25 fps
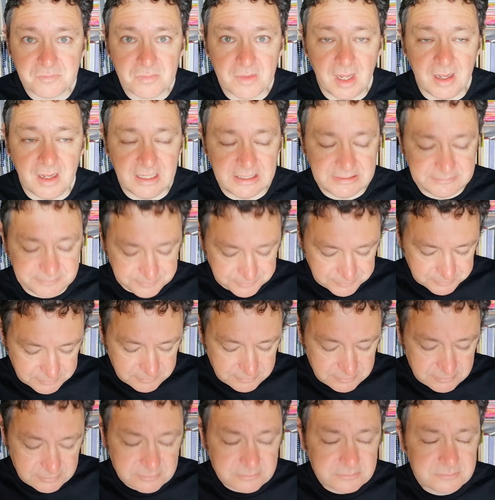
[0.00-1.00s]

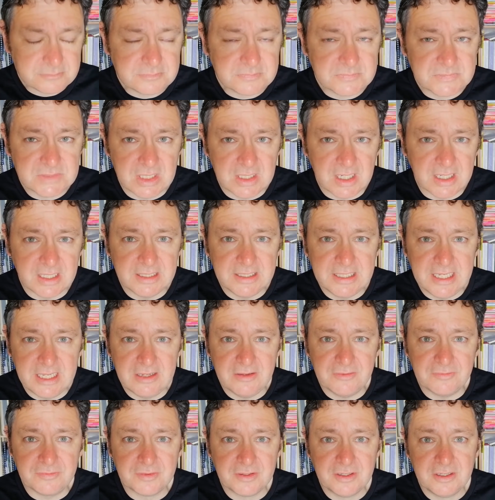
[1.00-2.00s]
I
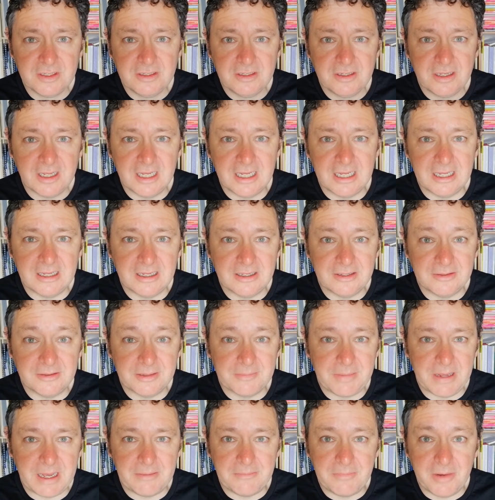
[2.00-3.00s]
live
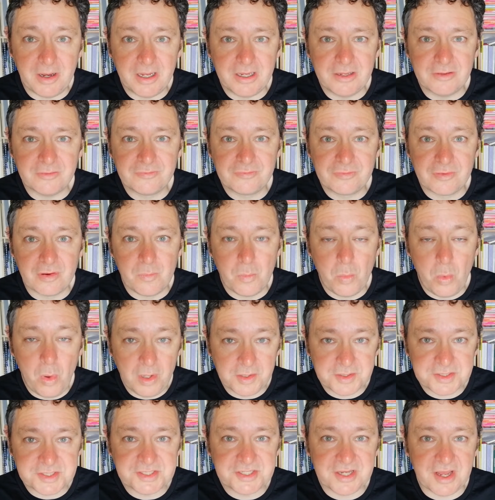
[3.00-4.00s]
about a mile from
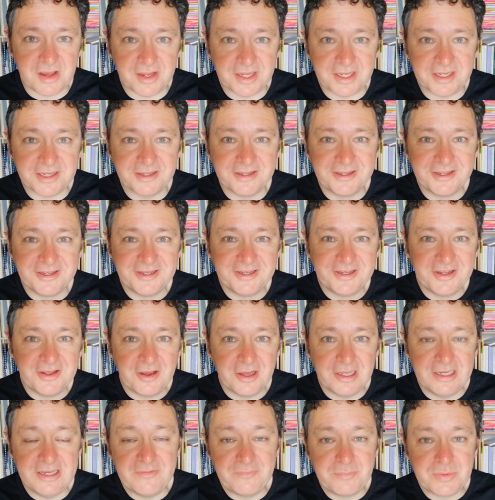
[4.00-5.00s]
Wat's Dyke.
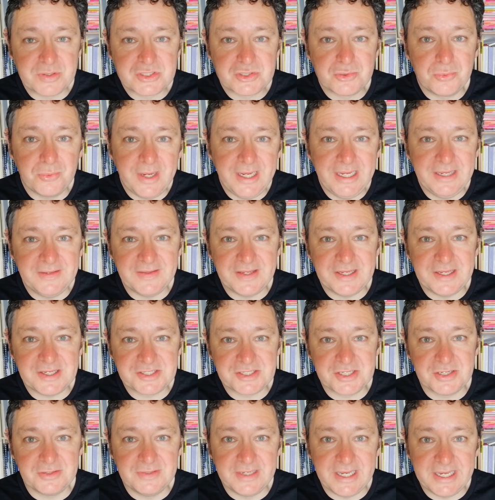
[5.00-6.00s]
I live between these
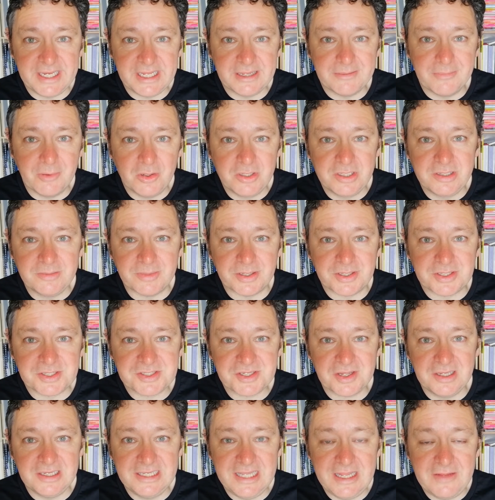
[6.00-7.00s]
two linear monuments.
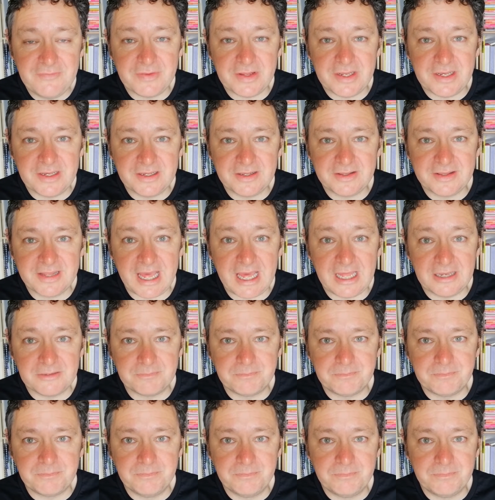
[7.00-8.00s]
I live in that
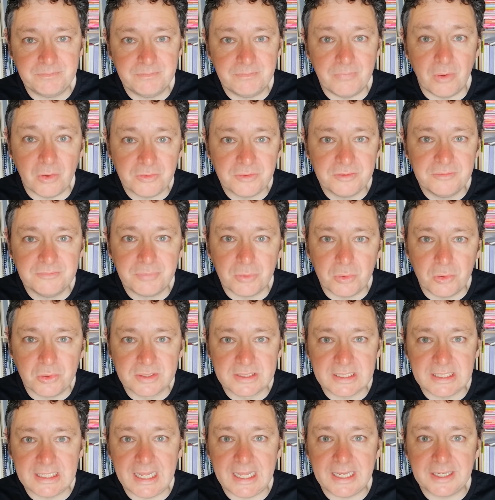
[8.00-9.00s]
modern
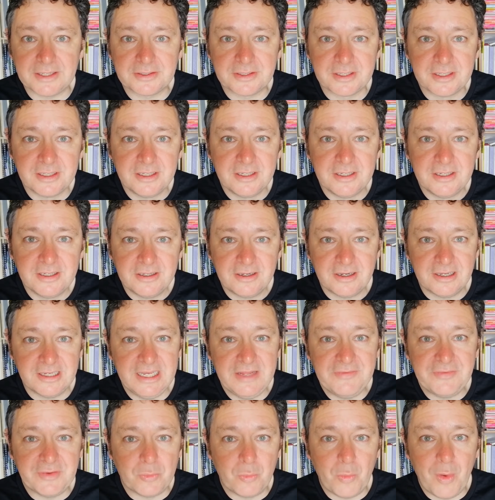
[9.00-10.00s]
borderland. I
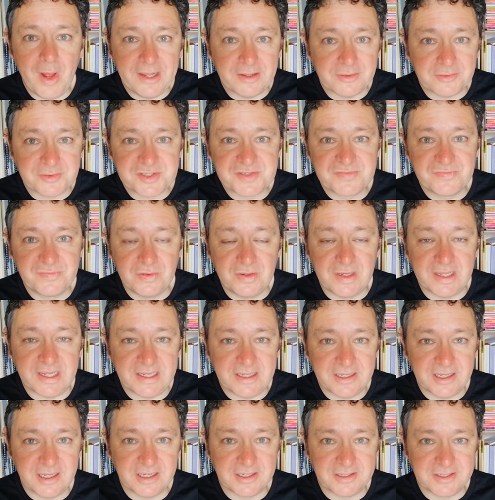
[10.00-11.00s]
live in Wales
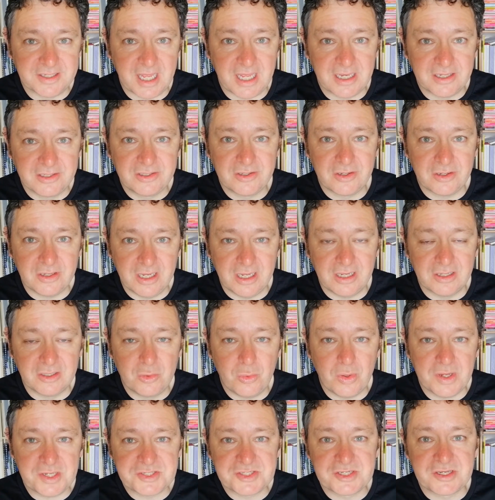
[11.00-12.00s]
fully and
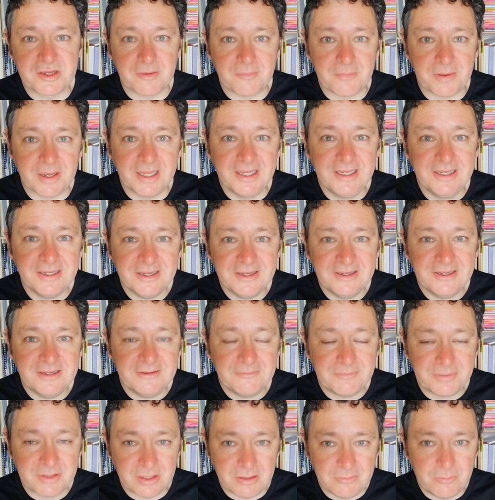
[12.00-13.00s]
unquestionably,
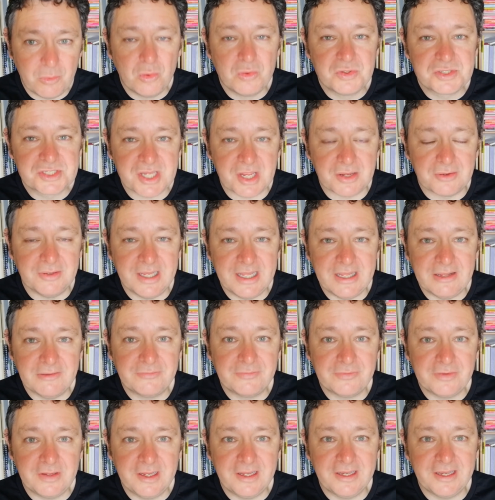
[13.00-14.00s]
but I'm also
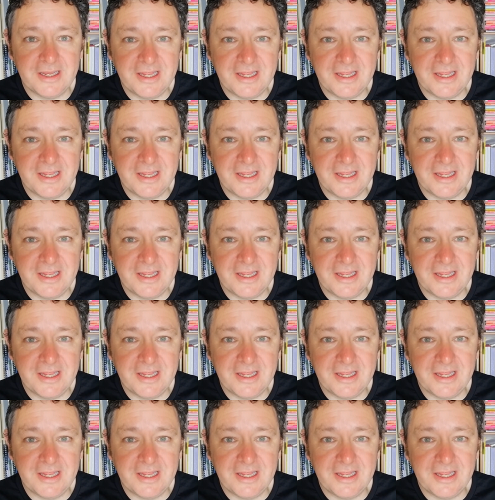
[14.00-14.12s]
live in